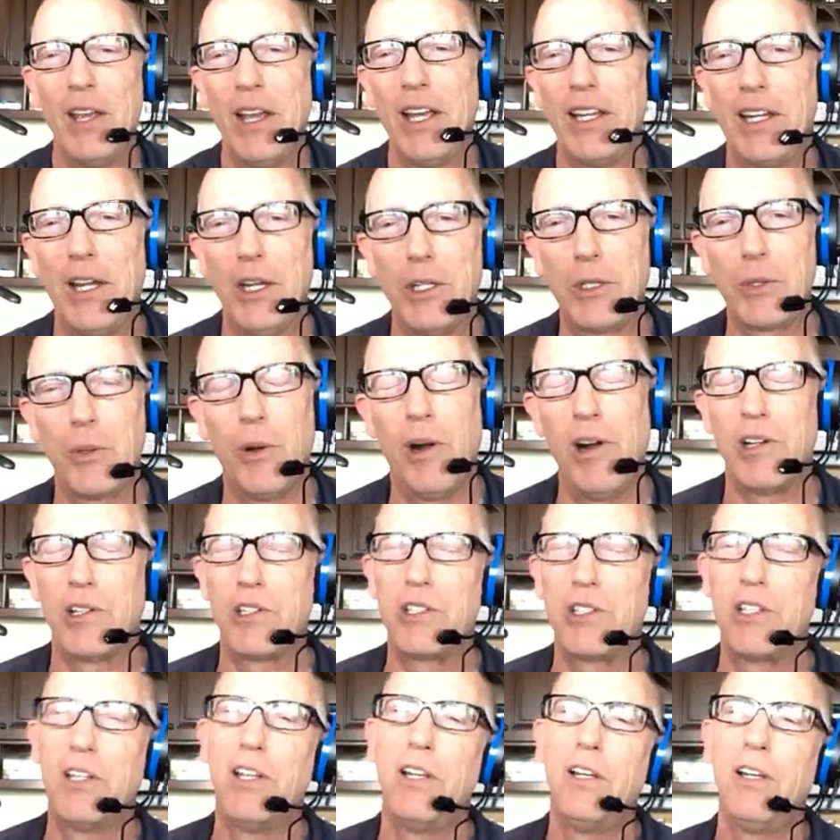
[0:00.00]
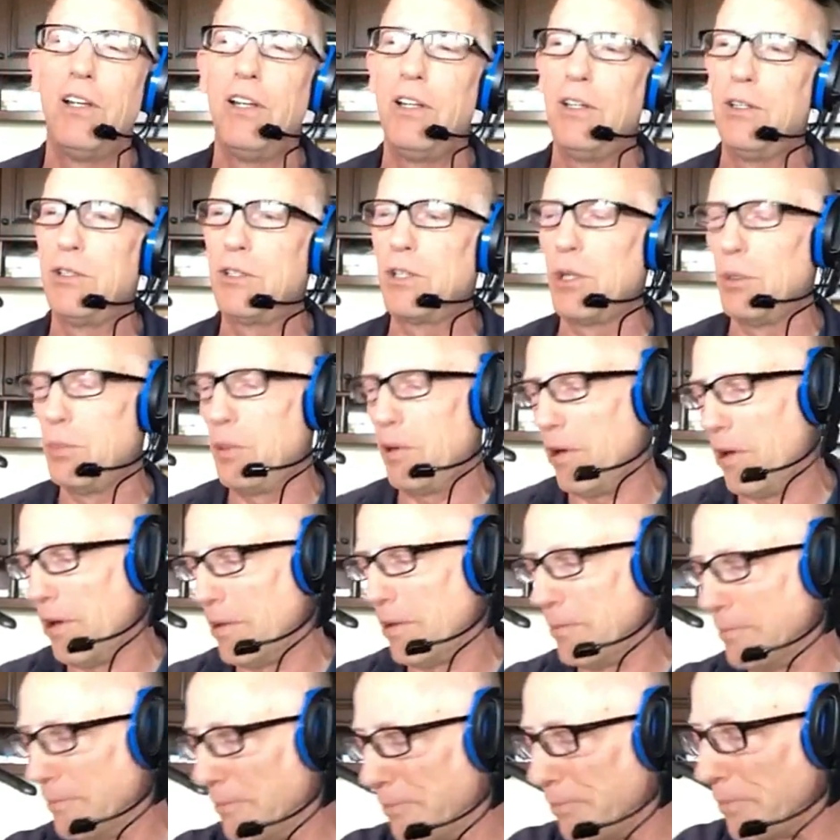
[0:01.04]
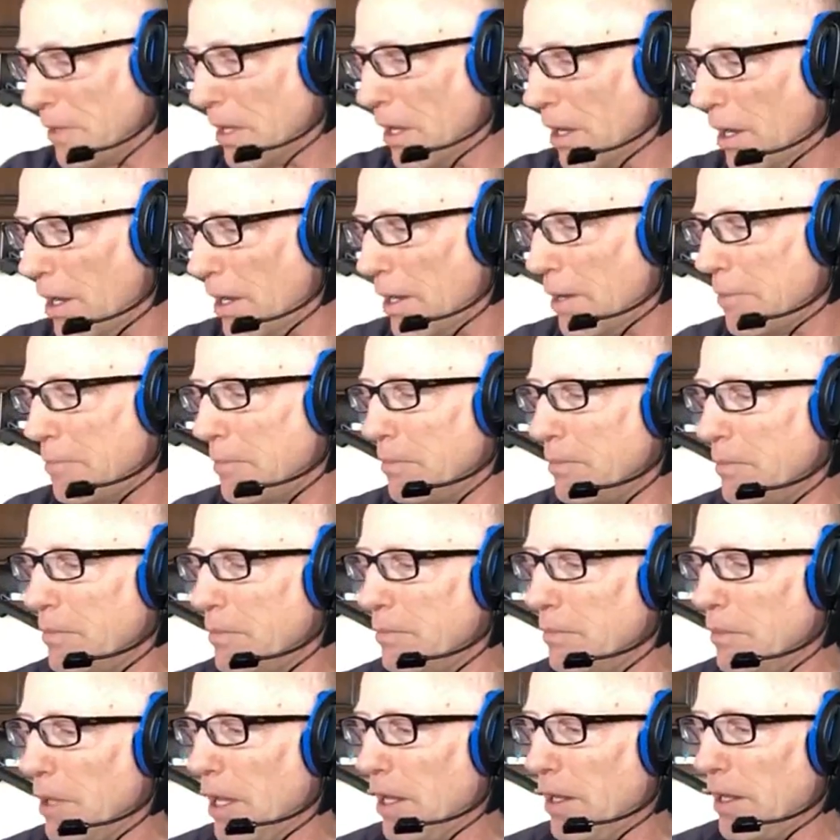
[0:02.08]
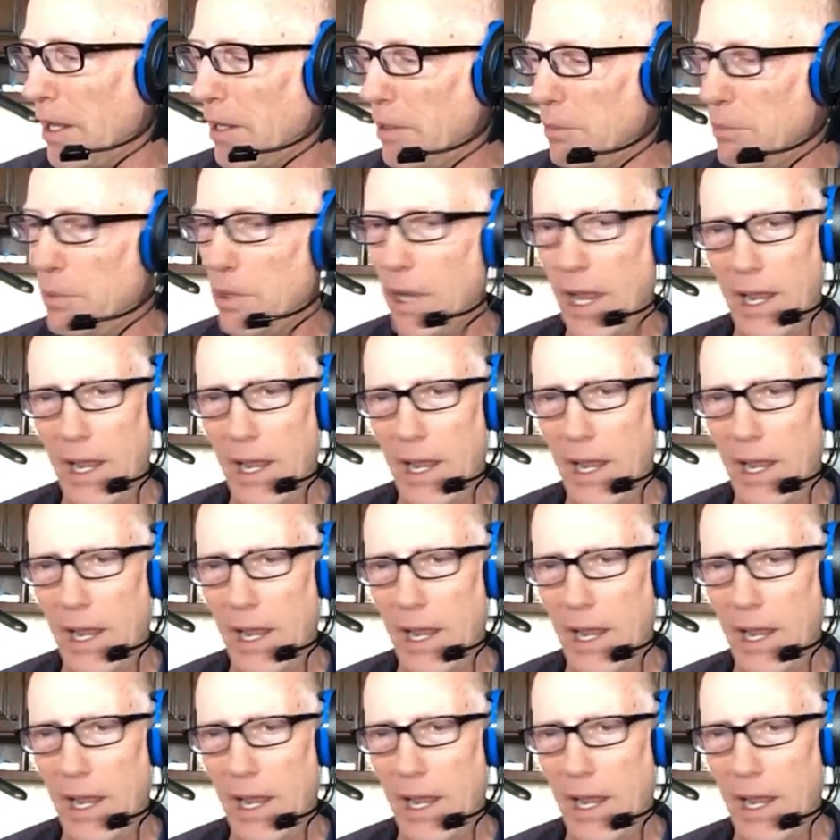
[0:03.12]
It gets worse. So, Paul, um, eh,